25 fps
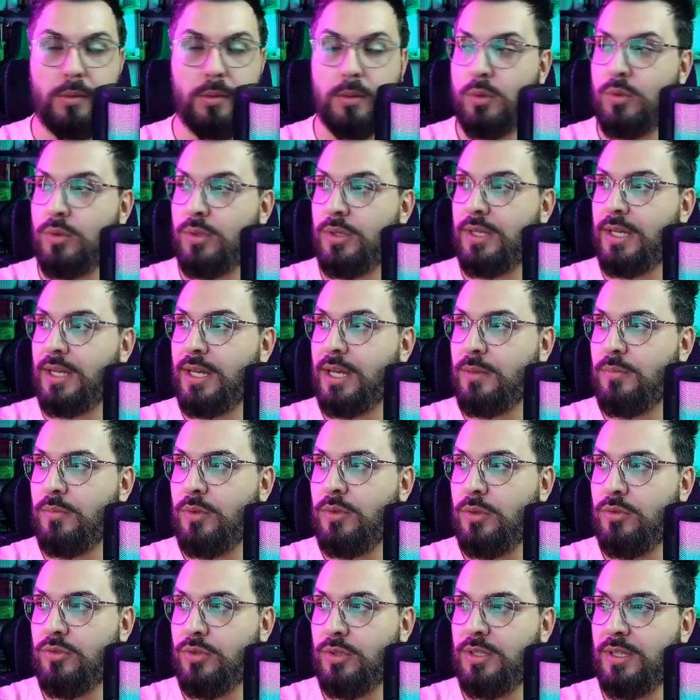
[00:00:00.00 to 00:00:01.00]
Okay, I will
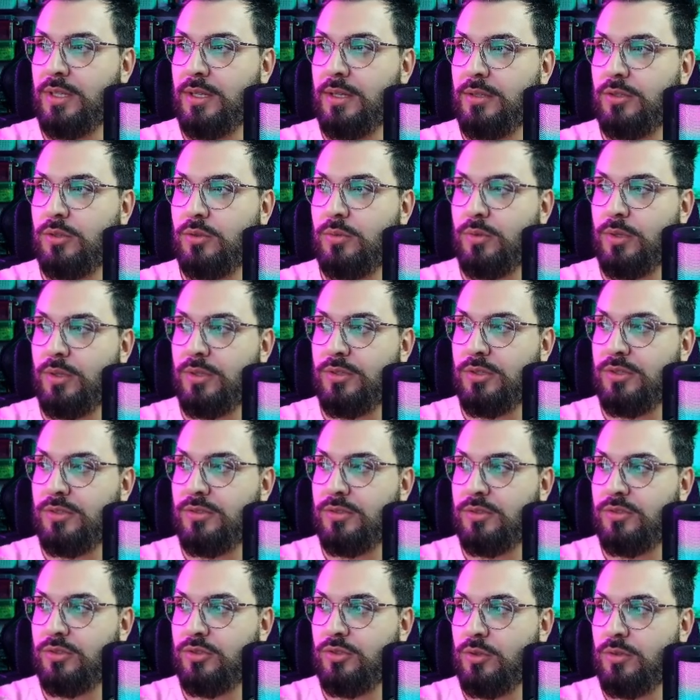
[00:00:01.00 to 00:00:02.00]
create a new one just
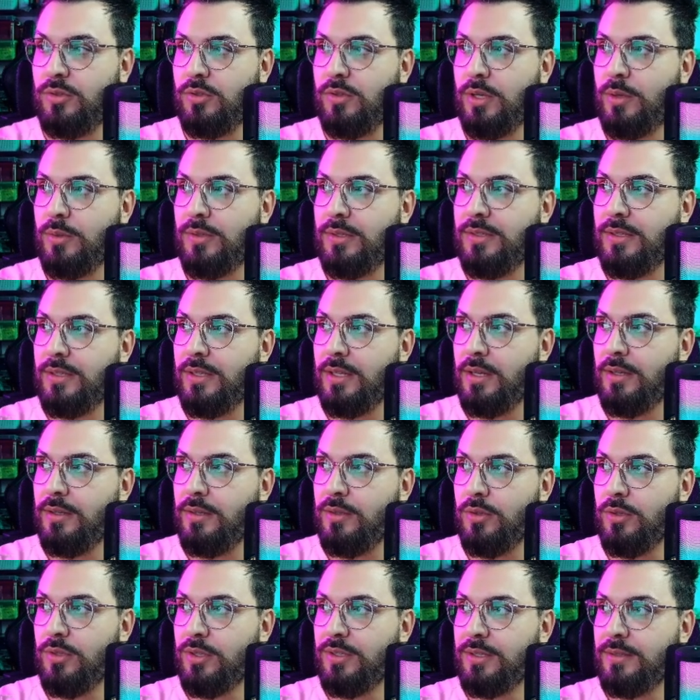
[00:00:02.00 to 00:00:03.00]
to show you how it's done.
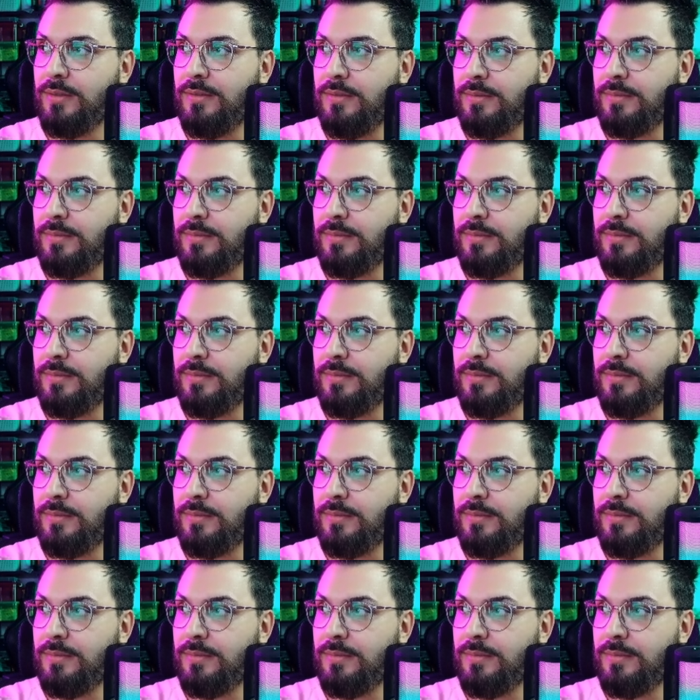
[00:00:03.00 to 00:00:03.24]
Okay.